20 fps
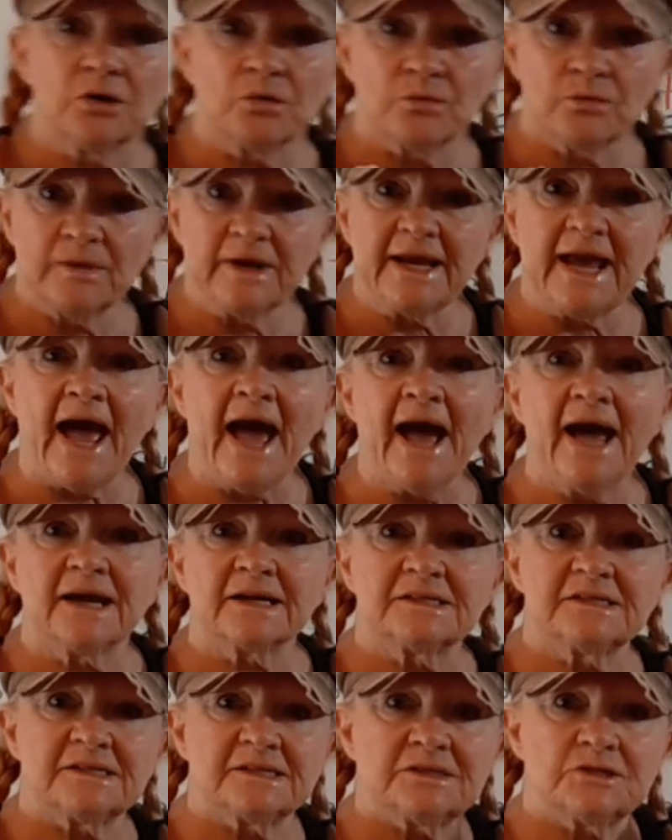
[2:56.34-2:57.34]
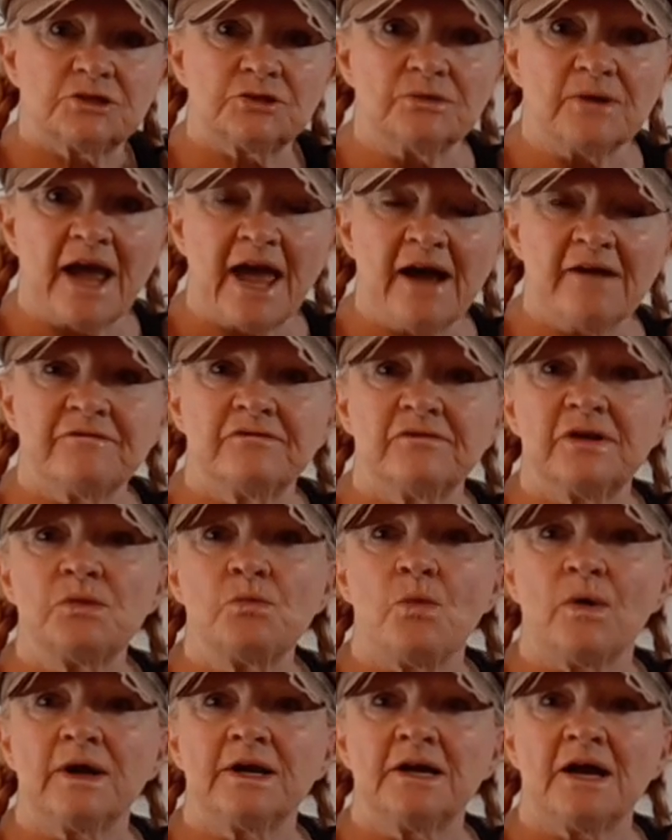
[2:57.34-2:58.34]
reacts to every
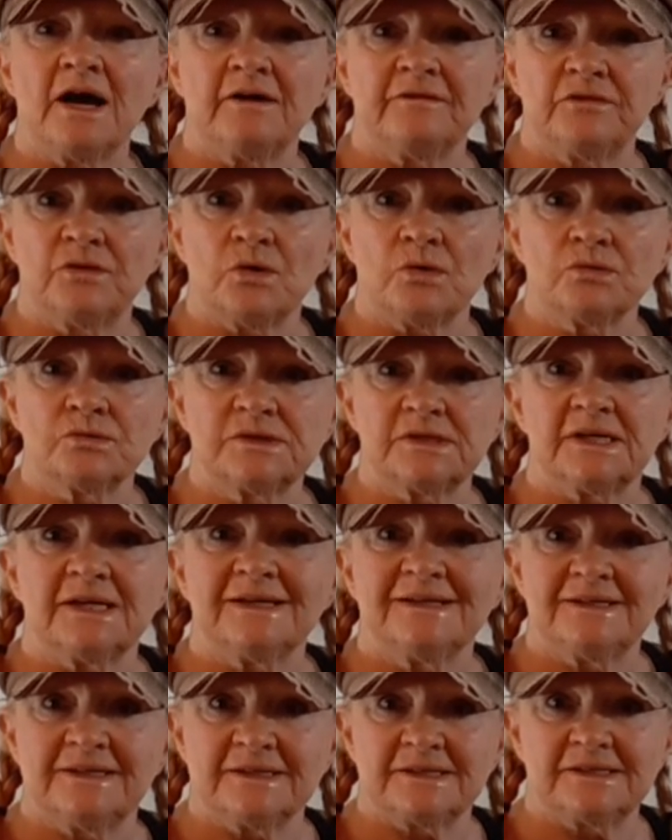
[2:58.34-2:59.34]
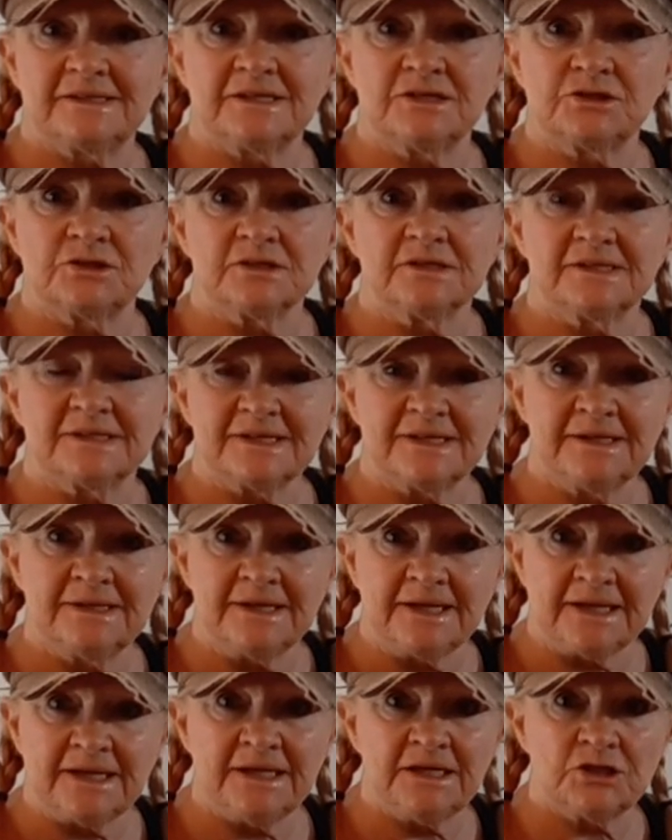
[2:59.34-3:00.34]
one of those decisions in
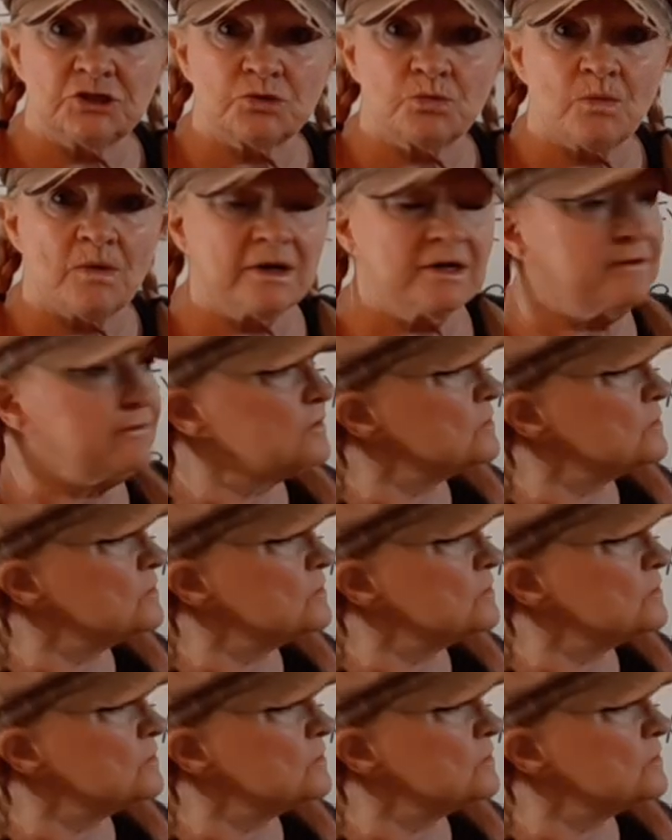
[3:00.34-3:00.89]
each one of